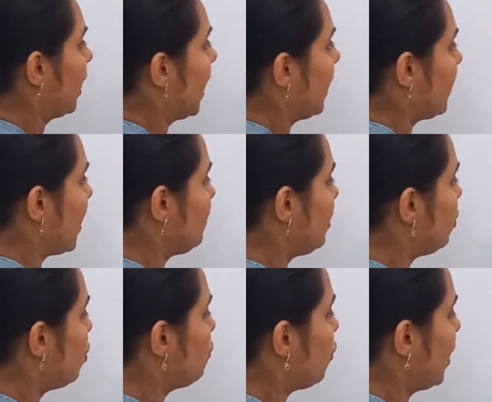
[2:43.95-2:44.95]
And then we
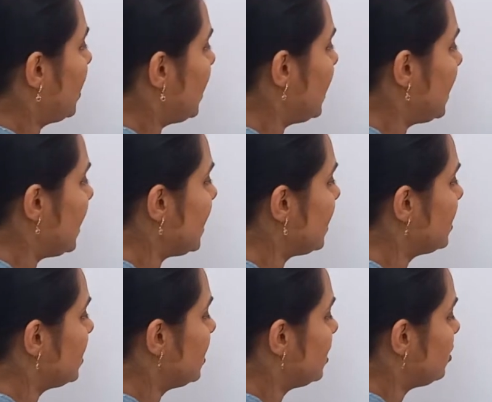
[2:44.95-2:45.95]
go for he,
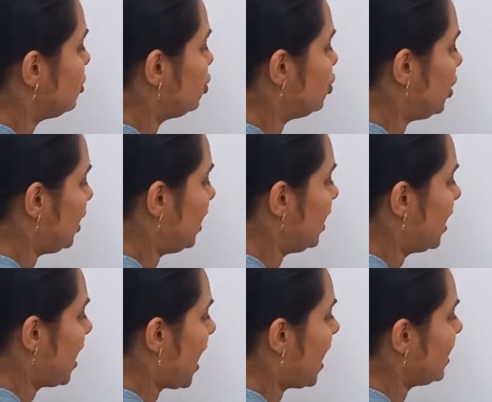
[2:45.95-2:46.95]
she
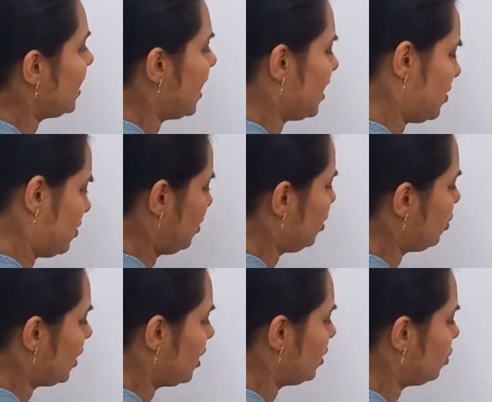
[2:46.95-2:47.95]
and it. You
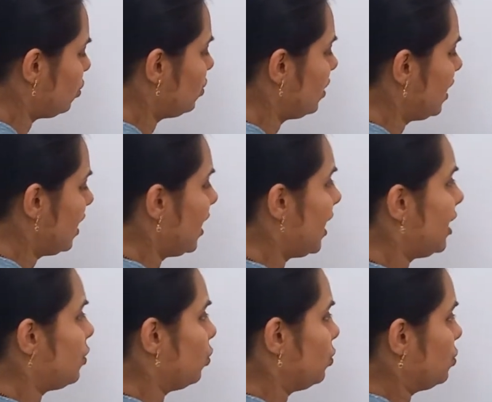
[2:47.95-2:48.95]
can include
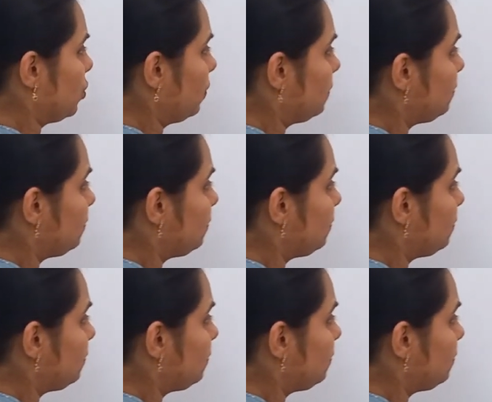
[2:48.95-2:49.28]
it also.